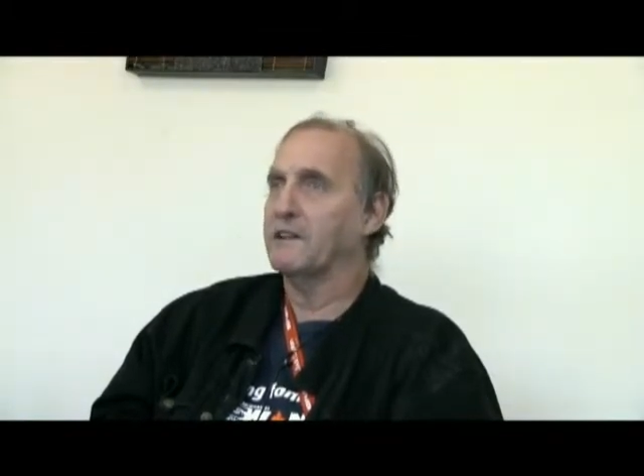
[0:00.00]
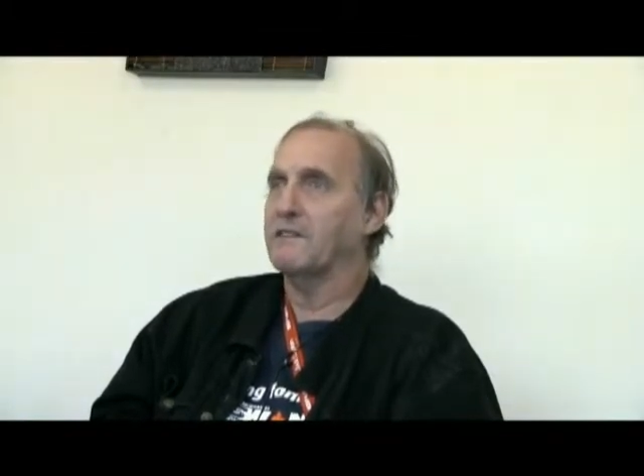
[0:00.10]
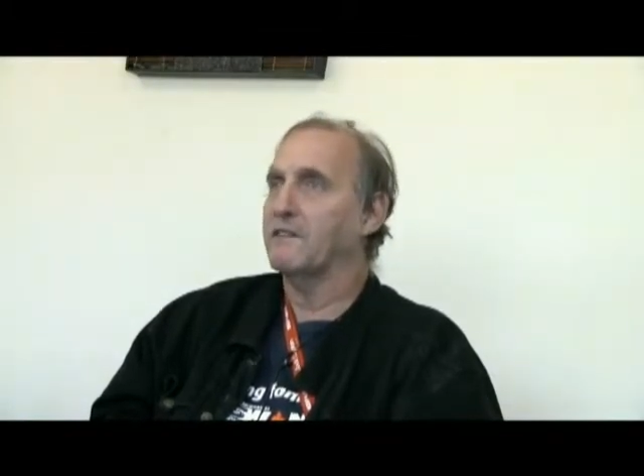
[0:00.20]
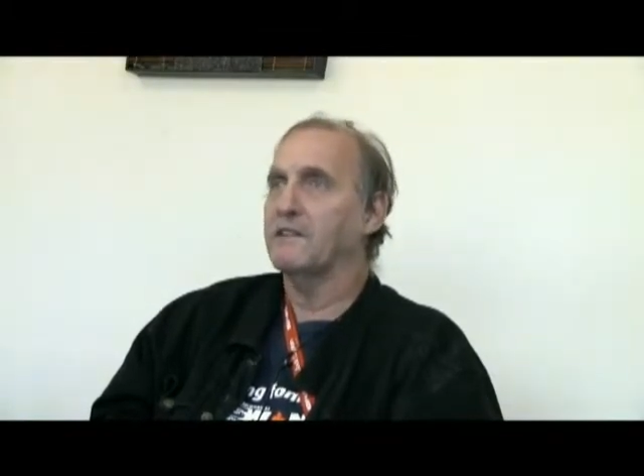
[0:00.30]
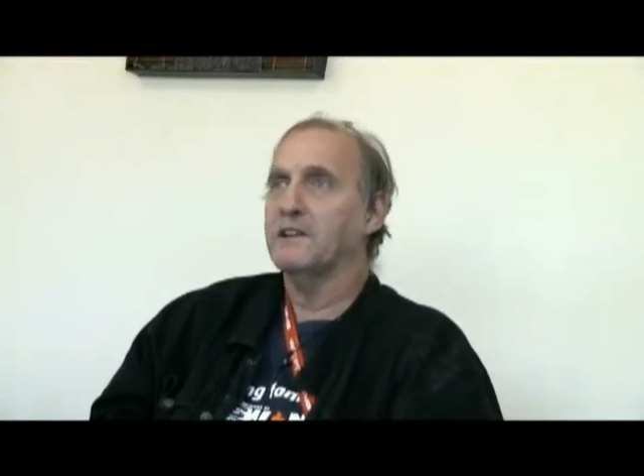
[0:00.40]
They
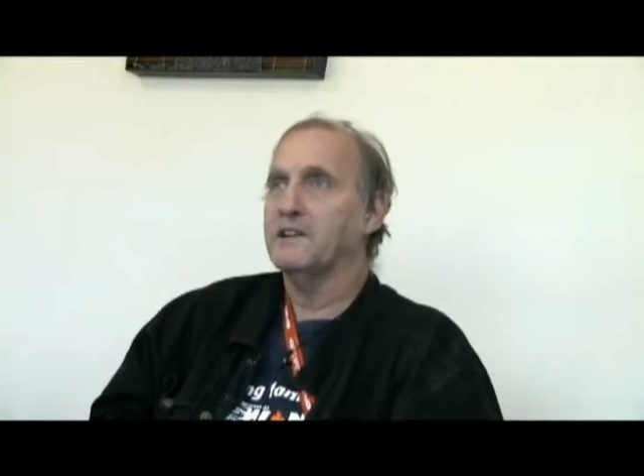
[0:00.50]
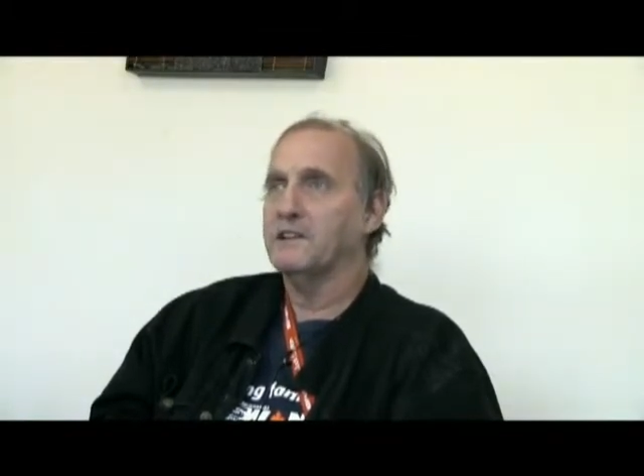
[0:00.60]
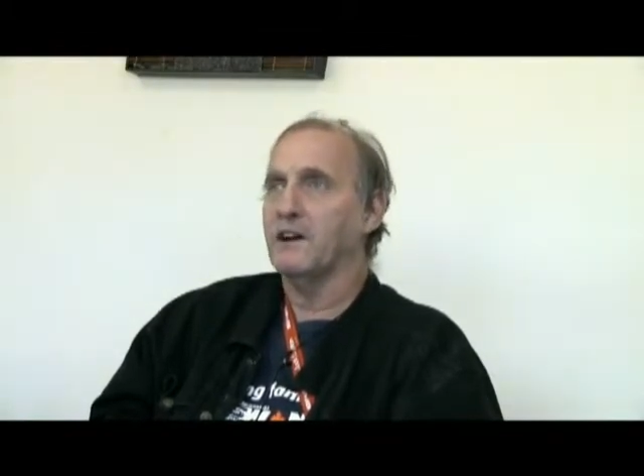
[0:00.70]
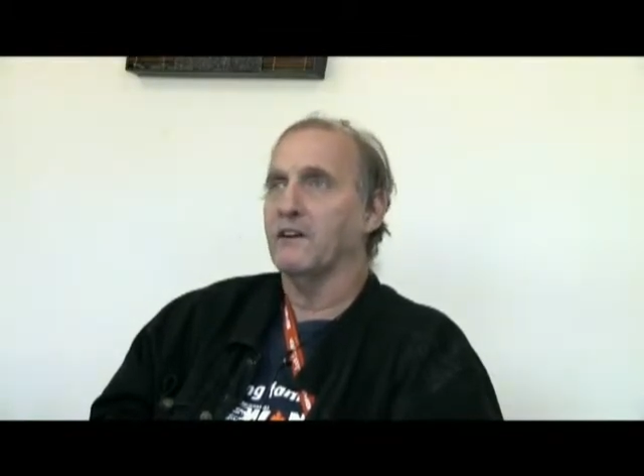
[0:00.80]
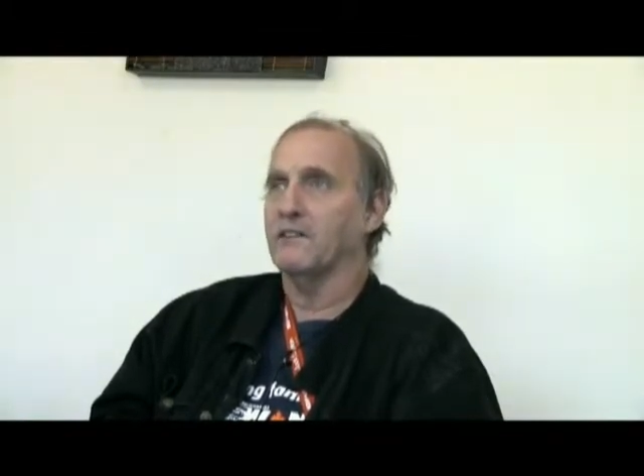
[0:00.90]

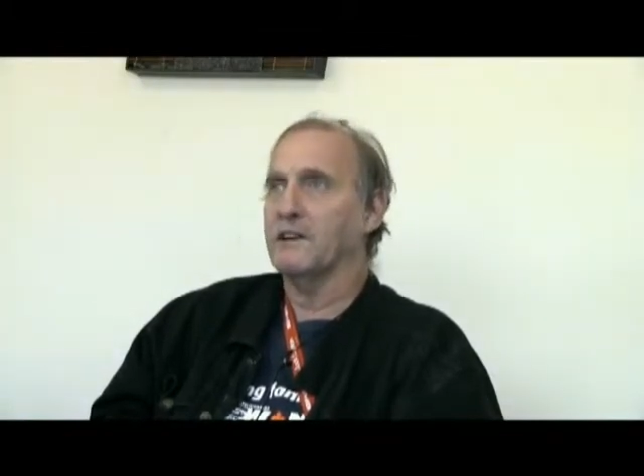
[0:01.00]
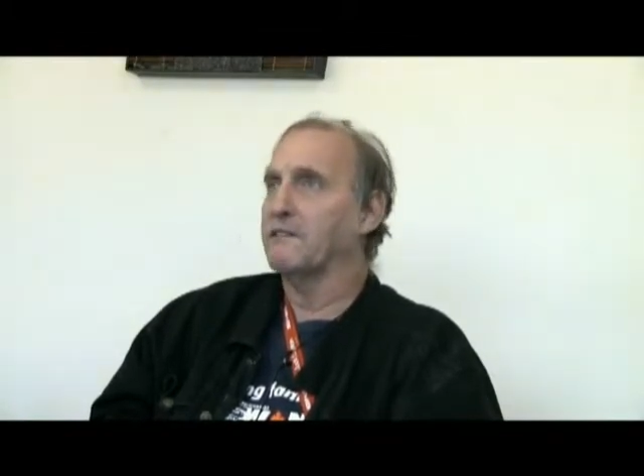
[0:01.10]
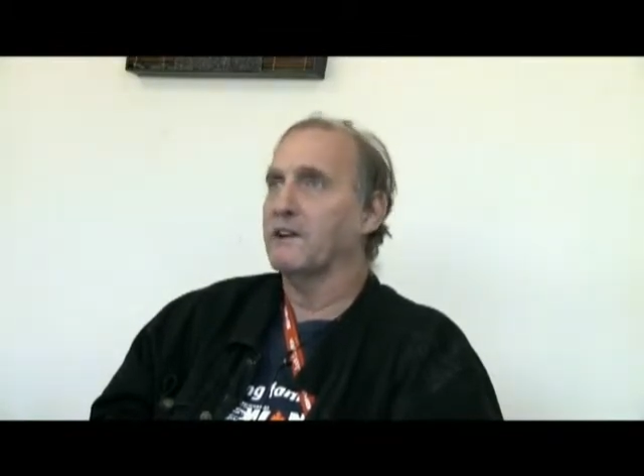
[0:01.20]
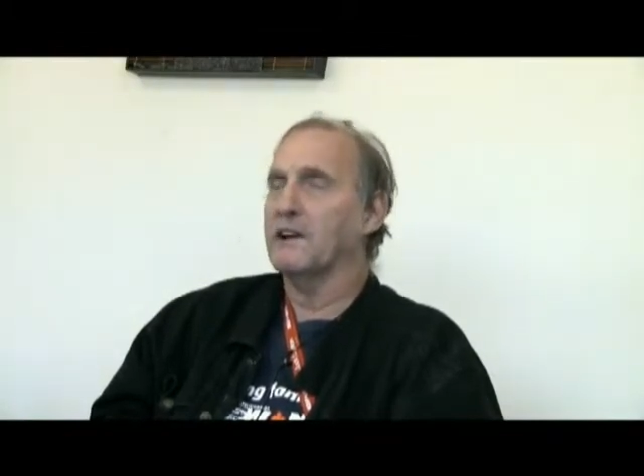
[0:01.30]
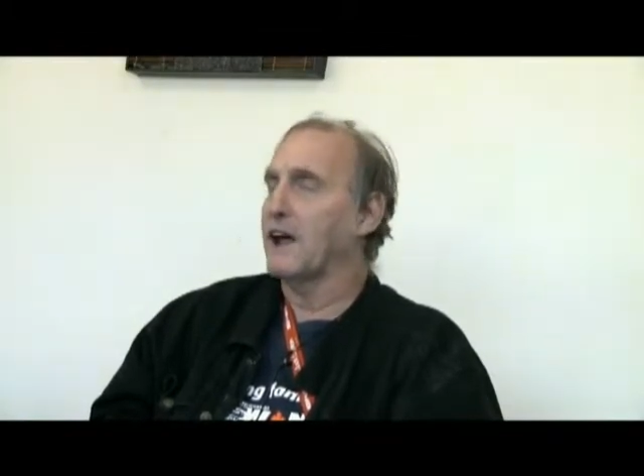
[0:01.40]

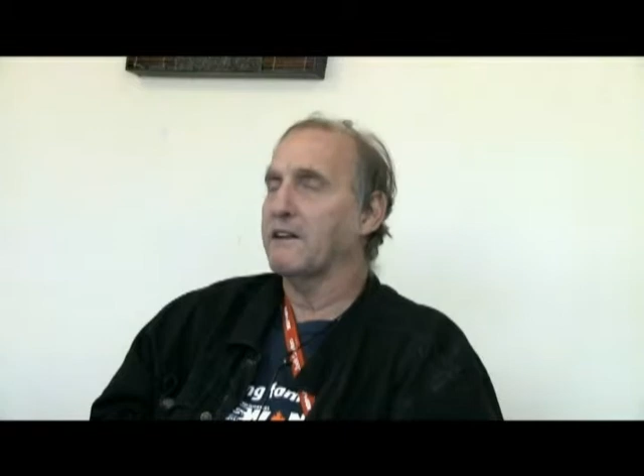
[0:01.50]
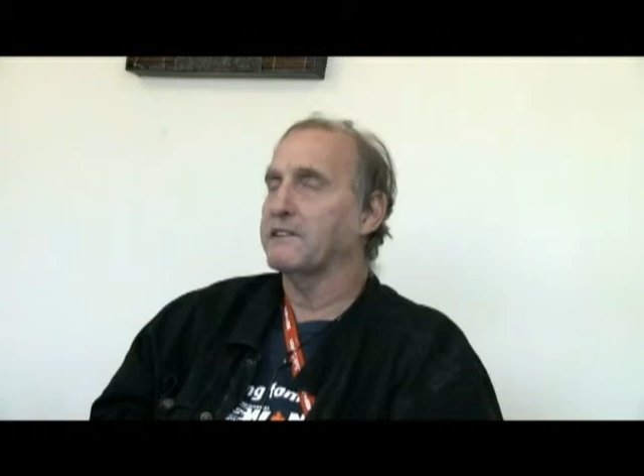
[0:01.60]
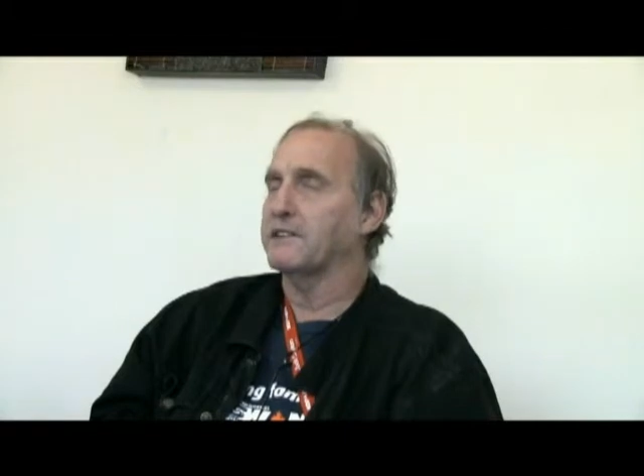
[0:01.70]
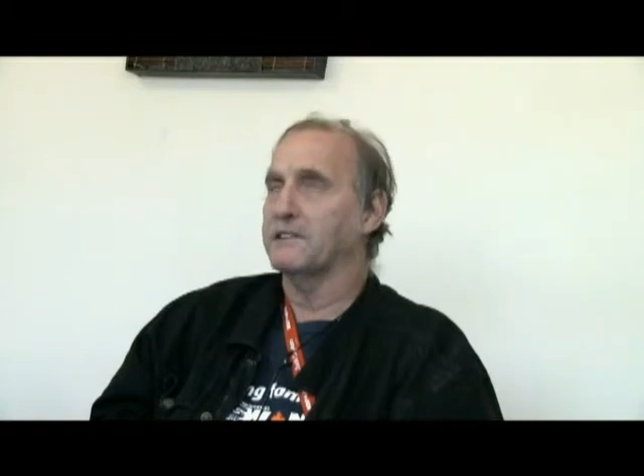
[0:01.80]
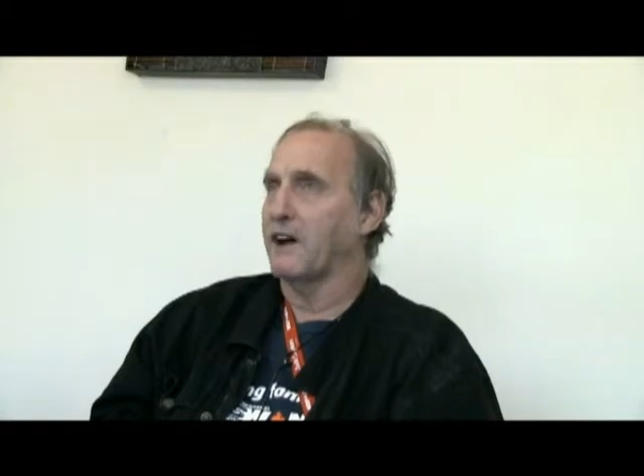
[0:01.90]
weren't allowed
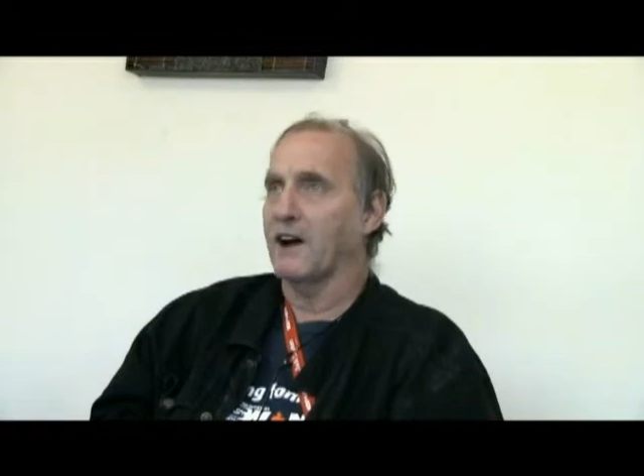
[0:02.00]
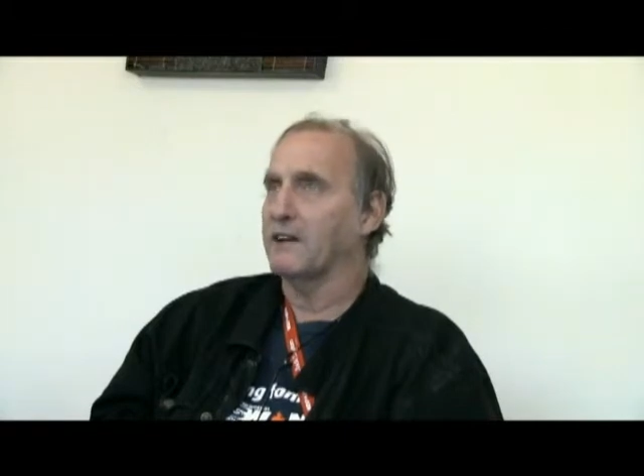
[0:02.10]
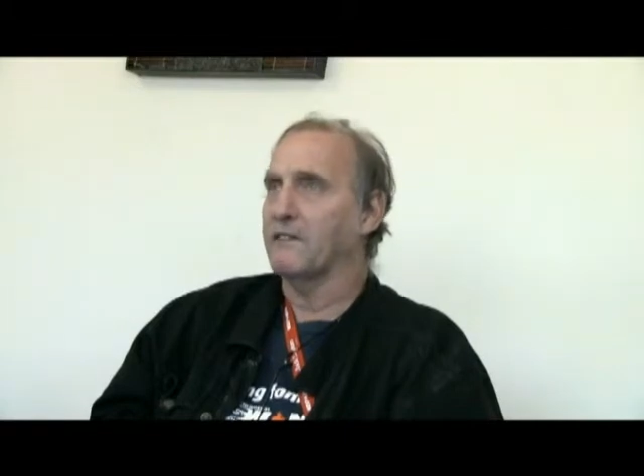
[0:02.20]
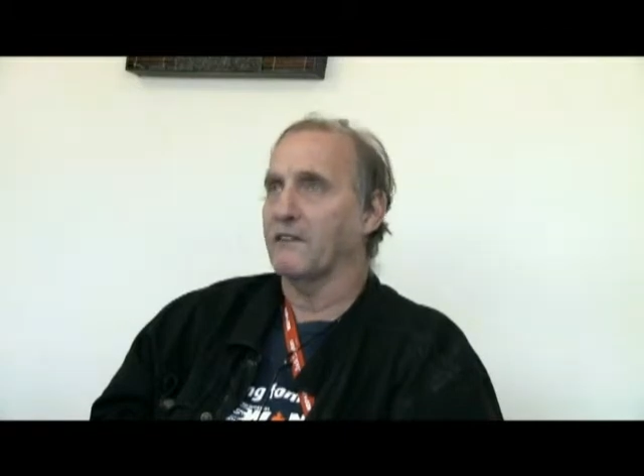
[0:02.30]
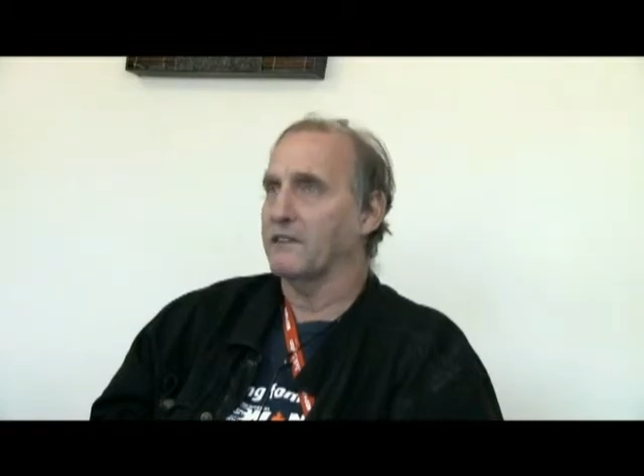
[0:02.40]
to talk
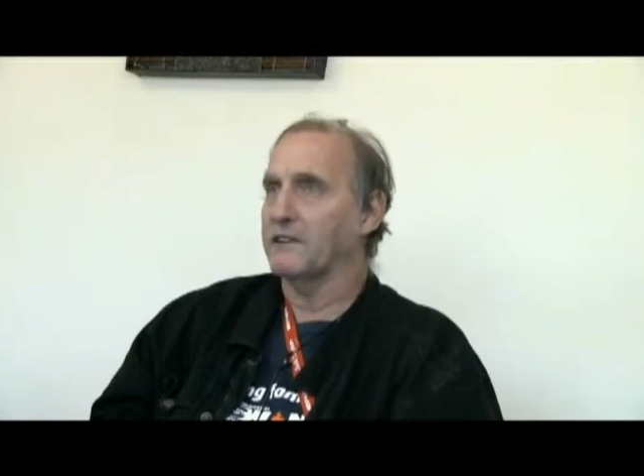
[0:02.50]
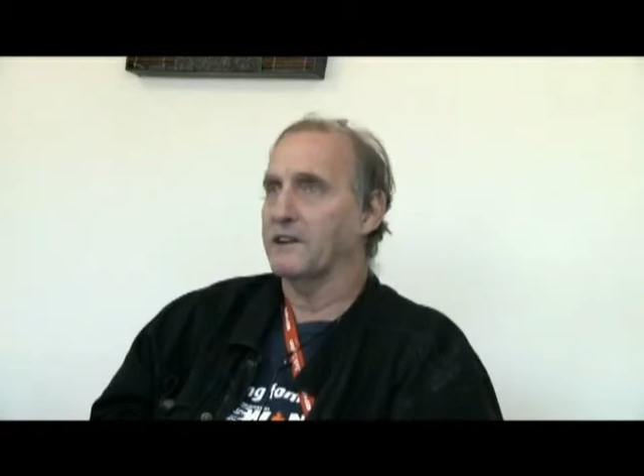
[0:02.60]
about it,